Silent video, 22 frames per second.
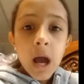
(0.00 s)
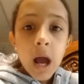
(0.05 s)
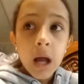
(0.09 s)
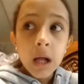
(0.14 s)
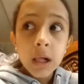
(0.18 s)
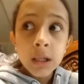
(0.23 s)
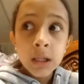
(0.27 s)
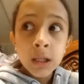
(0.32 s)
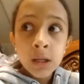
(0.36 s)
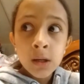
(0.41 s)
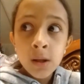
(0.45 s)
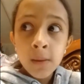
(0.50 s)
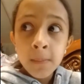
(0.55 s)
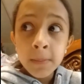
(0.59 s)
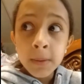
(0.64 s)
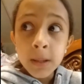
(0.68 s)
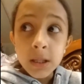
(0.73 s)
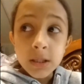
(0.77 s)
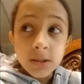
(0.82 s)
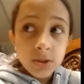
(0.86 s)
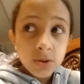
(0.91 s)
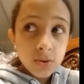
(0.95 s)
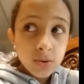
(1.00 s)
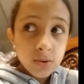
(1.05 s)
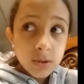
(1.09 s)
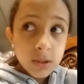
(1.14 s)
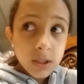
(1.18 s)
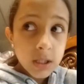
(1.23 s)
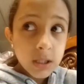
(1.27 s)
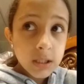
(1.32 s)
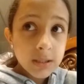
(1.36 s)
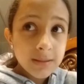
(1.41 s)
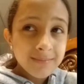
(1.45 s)
I cleaned up
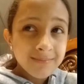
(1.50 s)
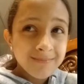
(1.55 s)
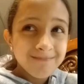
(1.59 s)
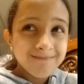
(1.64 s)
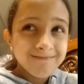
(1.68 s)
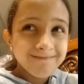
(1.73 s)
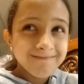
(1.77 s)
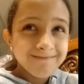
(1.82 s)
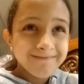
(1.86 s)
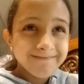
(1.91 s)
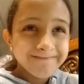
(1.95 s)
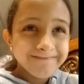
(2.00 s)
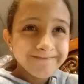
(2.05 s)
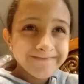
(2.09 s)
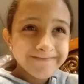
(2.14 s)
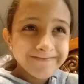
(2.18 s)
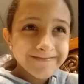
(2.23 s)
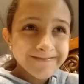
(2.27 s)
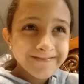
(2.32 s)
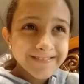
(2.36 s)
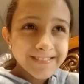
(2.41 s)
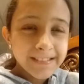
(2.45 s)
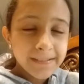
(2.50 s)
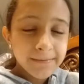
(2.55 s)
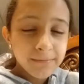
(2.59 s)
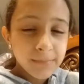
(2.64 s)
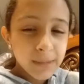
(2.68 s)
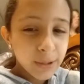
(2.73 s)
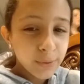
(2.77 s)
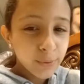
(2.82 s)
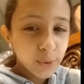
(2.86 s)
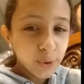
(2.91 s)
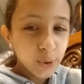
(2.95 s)
yesterday.
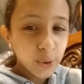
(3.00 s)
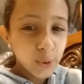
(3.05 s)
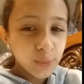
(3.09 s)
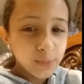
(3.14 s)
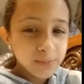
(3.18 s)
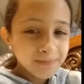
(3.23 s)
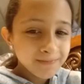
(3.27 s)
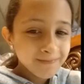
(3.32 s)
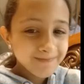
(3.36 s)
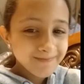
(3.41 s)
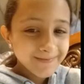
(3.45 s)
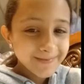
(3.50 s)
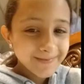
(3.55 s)
My room.